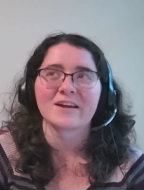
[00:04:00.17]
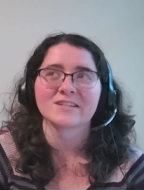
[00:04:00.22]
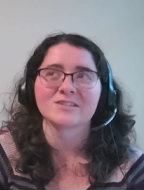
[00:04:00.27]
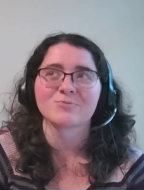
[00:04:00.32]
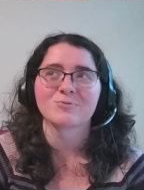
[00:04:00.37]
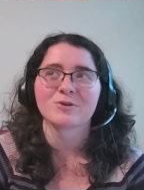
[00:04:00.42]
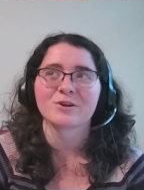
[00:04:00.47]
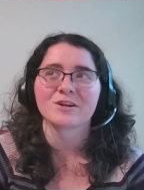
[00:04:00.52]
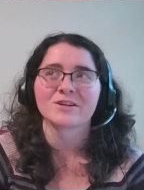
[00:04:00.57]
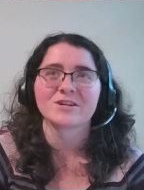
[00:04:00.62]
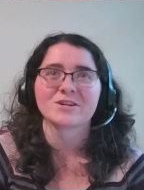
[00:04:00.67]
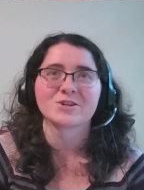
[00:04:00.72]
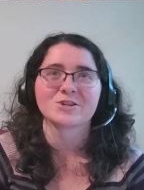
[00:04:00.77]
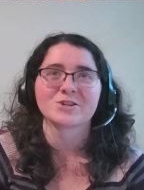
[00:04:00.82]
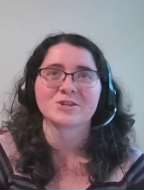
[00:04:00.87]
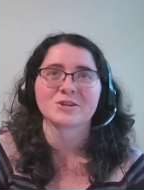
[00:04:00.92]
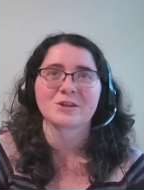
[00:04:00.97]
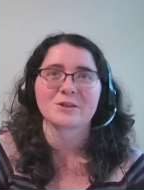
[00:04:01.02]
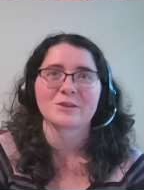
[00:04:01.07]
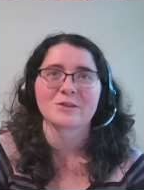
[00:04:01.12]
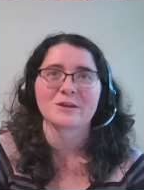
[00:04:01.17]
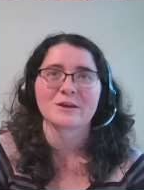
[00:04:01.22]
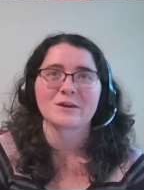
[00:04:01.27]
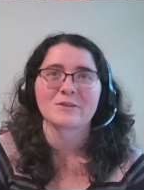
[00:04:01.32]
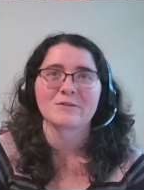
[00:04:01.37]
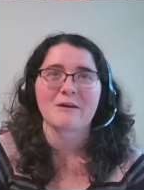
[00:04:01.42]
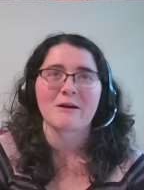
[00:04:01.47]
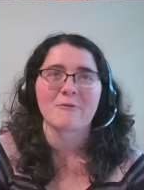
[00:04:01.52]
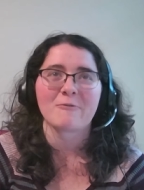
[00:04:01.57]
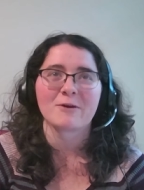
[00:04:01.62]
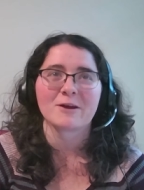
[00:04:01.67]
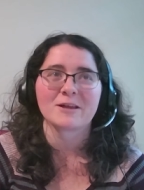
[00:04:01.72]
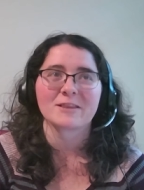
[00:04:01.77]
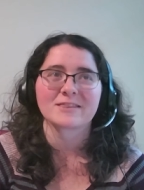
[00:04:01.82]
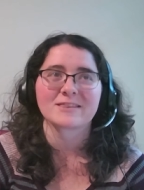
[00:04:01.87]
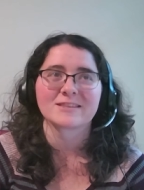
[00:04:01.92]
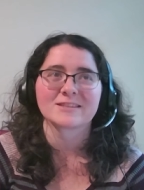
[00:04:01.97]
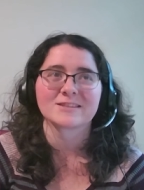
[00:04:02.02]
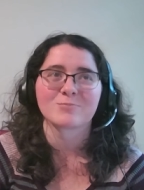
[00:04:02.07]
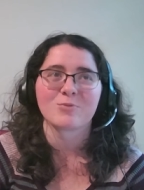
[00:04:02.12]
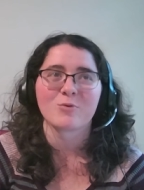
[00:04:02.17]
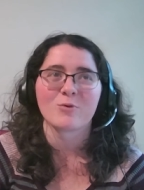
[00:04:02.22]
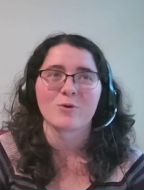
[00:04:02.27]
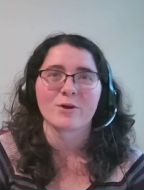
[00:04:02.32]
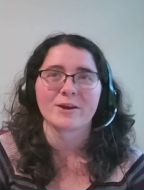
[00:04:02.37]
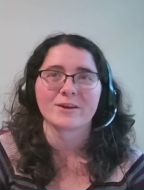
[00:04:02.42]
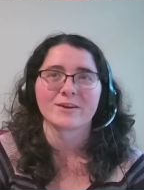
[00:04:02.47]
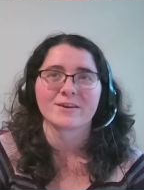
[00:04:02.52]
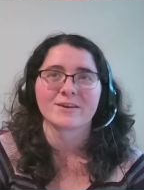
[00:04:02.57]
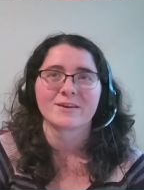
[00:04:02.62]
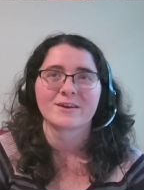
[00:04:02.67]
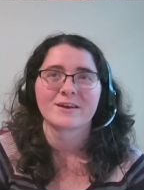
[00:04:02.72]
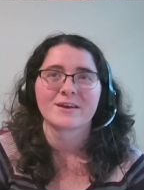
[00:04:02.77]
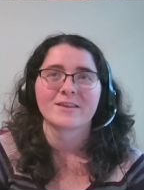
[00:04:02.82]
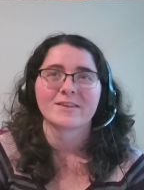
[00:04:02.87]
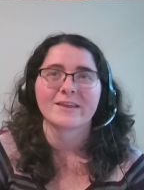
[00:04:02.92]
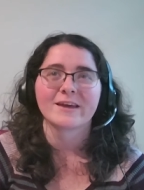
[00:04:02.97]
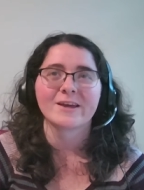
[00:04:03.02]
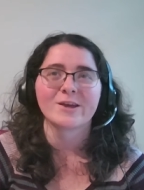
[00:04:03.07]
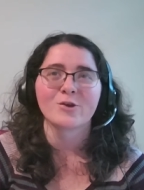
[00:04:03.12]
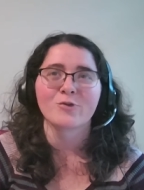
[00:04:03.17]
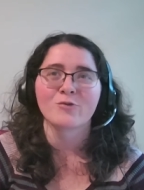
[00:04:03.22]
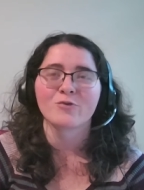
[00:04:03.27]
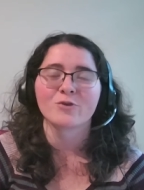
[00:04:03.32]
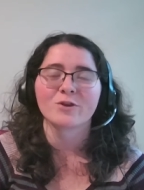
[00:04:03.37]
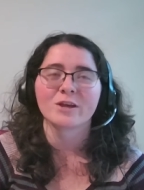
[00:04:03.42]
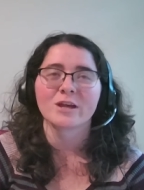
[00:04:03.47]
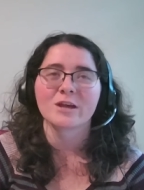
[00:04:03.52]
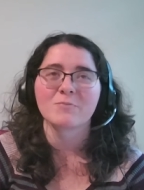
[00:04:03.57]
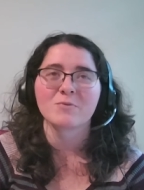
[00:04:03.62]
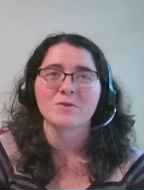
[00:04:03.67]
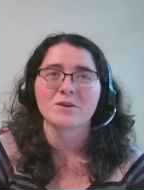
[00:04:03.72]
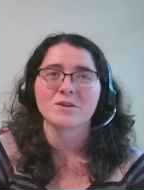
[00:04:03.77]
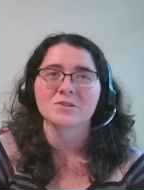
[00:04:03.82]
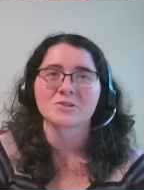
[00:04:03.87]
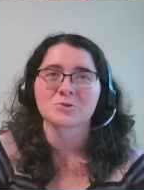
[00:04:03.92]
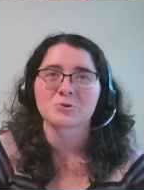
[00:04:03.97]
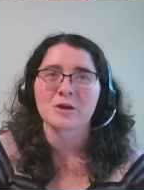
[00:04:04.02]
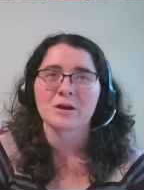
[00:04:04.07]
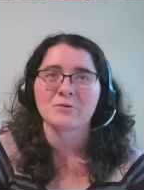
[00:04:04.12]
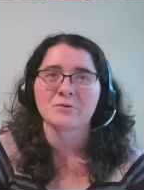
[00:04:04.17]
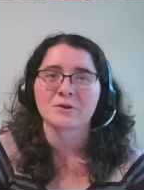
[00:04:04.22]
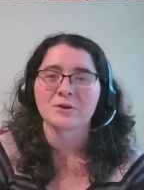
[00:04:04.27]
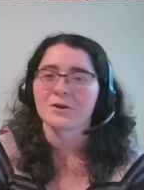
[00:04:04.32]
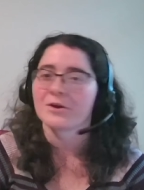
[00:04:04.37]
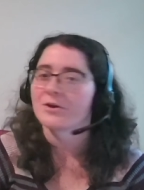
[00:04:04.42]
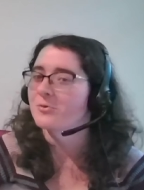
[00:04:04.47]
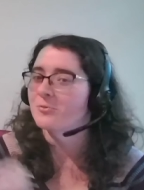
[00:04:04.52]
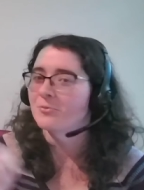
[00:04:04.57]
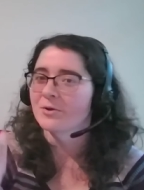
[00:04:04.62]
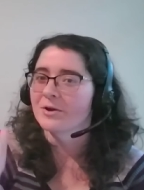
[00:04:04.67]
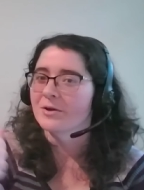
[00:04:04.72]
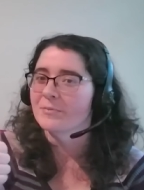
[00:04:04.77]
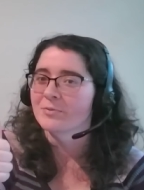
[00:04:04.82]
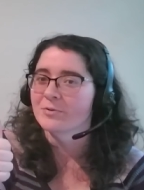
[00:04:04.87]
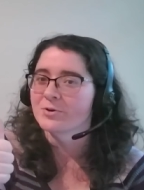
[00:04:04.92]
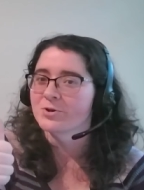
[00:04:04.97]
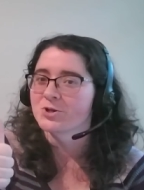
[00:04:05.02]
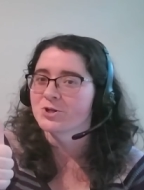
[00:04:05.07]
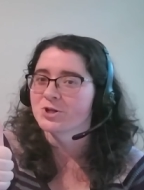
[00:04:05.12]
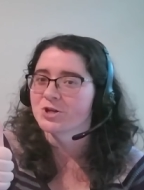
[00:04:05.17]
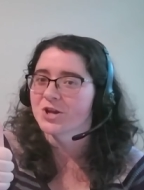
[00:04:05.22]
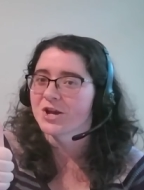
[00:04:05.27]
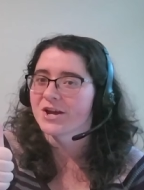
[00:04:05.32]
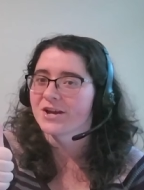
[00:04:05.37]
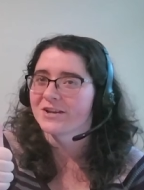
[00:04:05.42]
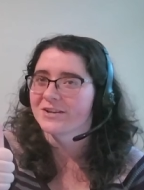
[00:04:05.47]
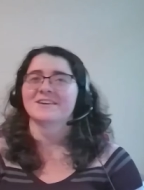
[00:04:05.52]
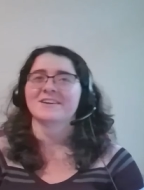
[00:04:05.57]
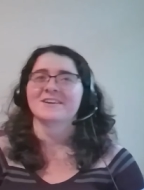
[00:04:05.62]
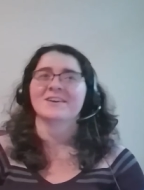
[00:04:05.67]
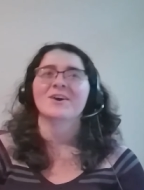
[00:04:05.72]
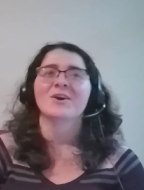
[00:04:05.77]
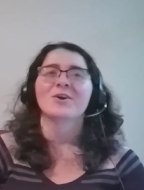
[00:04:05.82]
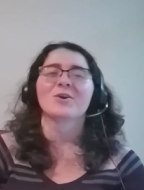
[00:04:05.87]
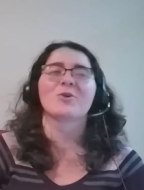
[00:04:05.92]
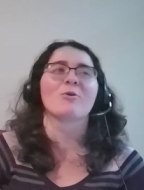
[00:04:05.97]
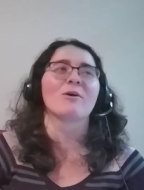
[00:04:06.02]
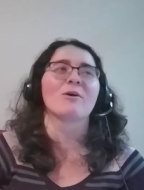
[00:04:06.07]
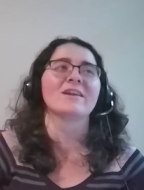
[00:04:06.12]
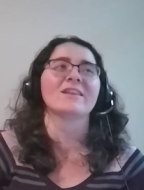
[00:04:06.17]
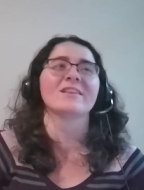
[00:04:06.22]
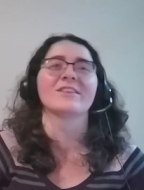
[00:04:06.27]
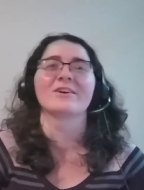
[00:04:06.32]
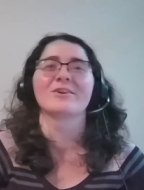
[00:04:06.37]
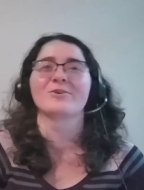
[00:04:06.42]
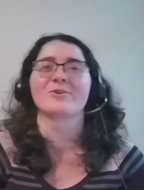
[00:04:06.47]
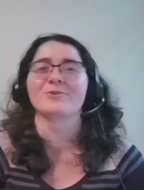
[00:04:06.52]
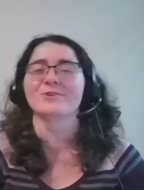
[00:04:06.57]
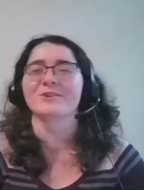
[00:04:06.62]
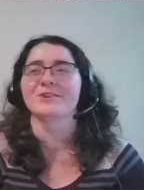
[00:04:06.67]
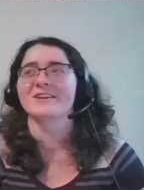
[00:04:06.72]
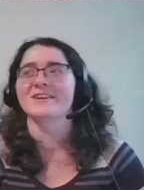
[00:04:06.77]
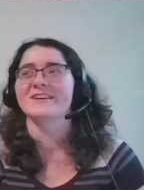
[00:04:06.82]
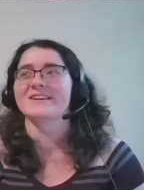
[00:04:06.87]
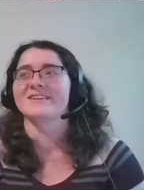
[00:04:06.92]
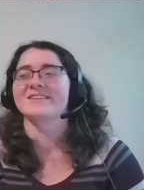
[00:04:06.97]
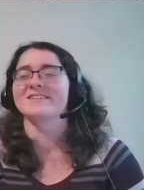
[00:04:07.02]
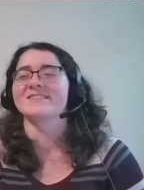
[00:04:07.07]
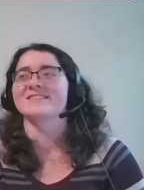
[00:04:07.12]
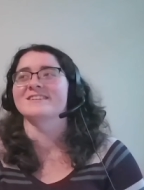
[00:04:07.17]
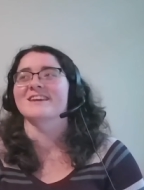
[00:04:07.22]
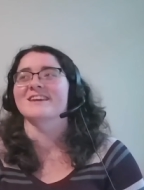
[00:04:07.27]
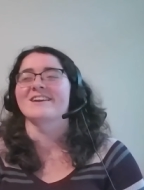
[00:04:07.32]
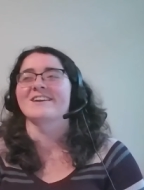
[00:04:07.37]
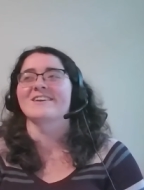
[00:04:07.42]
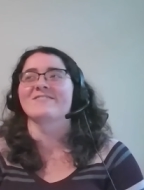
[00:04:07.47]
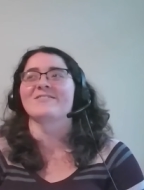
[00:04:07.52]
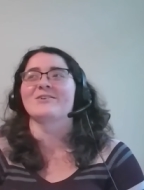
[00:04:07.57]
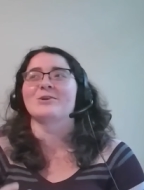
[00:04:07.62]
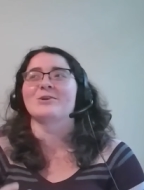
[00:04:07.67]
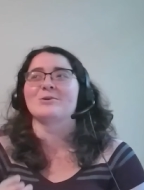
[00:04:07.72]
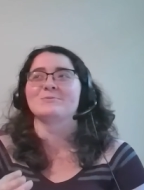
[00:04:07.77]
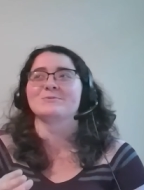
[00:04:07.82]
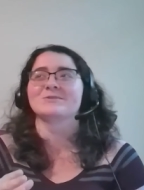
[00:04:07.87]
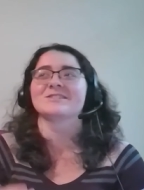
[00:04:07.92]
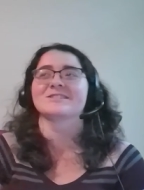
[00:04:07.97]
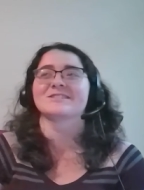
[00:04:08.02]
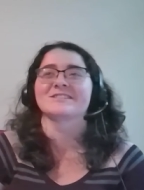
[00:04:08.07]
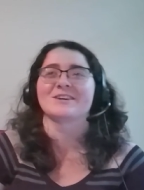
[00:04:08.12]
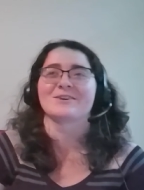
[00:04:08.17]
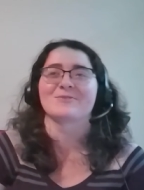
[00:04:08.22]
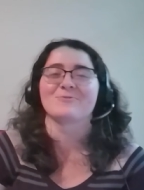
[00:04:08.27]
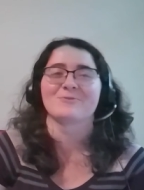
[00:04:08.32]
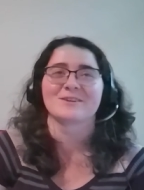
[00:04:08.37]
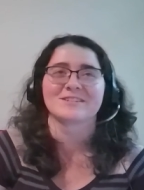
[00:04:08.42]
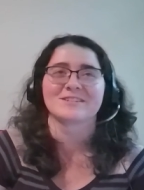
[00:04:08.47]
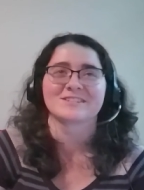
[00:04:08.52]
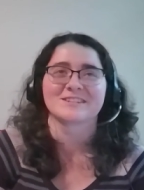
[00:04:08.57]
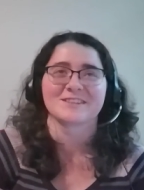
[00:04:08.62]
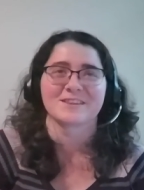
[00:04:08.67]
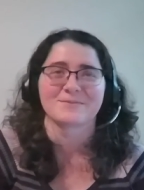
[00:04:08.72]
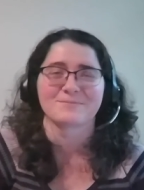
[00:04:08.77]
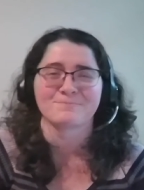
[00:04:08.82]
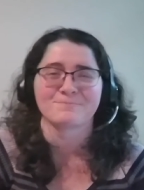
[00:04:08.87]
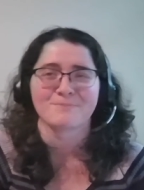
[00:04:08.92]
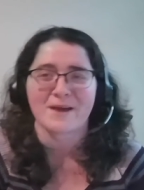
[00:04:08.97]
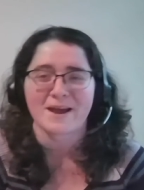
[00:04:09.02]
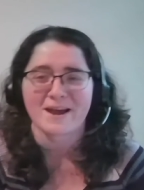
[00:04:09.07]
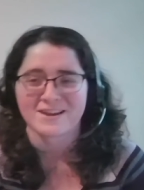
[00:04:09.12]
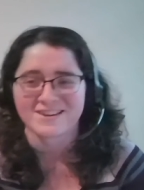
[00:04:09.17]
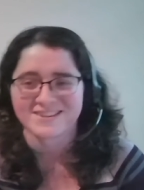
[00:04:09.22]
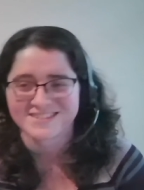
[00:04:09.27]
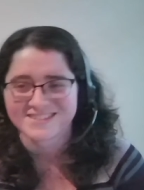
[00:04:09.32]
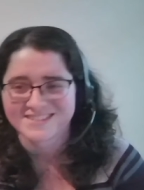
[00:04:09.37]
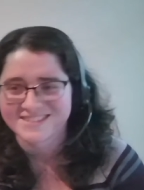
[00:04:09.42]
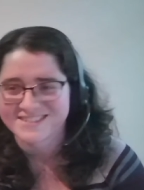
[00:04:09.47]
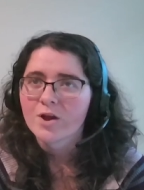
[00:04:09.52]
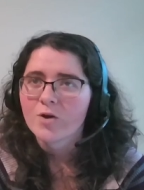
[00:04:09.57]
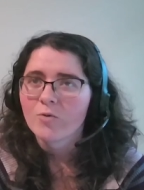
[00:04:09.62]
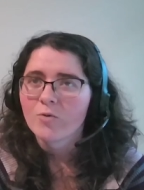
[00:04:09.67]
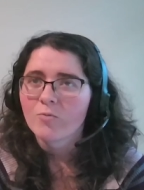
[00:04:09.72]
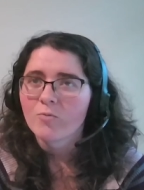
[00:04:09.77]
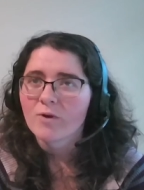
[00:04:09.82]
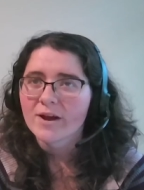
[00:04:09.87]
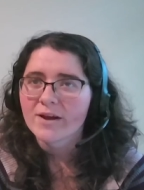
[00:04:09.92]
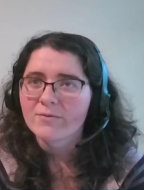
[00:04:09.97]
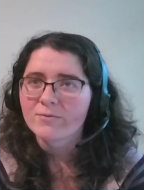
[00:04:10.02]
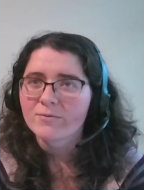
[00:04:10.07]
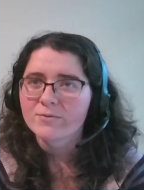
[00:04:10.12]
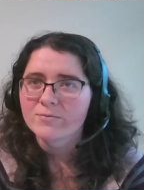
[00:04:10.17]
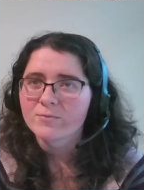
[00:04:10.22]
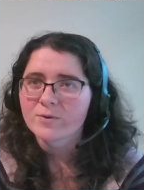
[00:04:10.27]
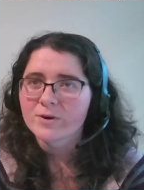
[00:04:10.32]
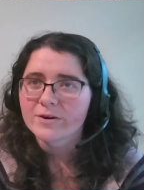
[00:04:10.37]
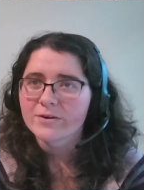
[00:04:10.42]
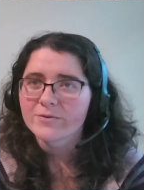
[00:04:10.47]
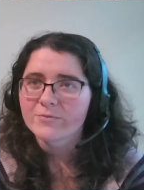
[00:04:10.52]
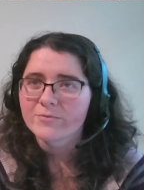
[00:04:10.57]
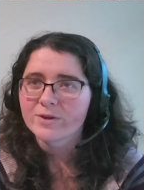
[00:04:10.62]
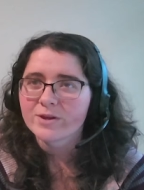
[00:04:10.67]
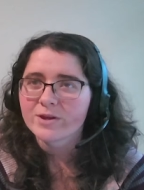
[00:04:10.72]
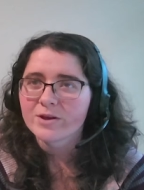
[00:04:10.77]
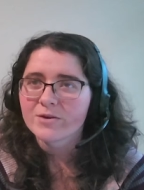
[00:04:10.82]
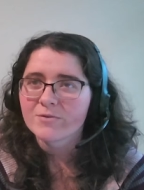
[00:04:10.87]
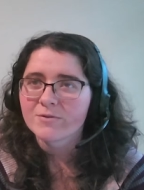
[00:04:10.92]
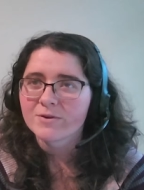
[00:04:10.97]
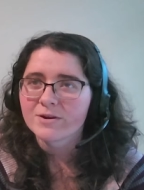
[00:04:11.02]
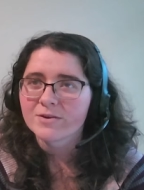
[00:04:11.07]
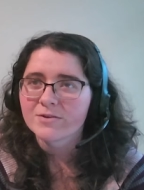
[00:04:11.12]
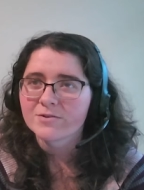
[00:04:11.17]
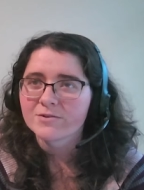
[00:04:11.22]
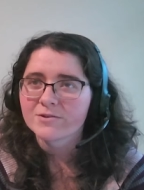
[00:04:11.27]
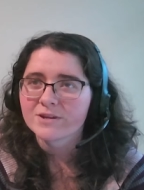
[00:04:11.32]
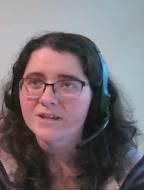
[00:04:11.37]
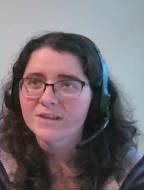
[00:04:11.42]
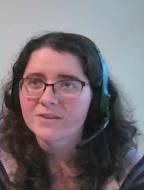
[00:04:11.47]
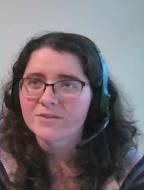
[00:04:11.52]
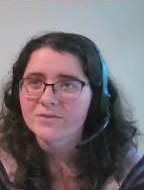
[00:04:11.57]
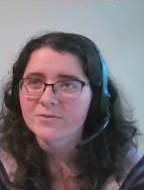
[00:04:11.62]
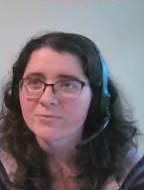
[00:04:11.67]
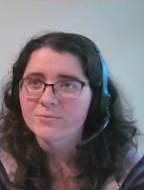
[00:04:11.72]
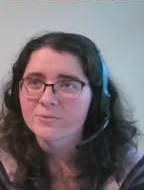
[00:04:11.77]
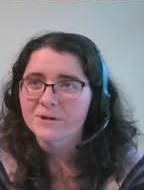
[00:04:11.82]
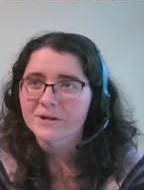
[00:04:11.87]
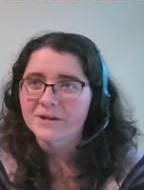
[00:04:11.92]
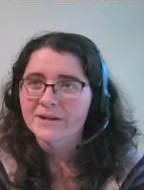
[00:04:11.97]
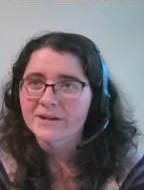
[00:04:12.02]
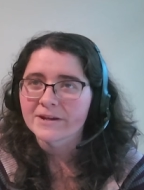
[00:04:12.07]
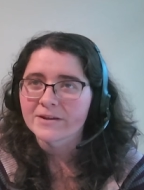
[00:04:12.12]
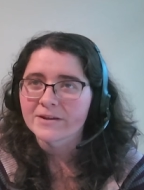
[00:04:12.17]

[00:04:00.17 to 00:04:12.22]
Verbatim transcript: we're conditioned to think that way at this point. Thank you for keeping us grounded. We appreciate it. Quite literally, as Kenny Williams just, like, went to the mat. Why, why are we going underneath the ring?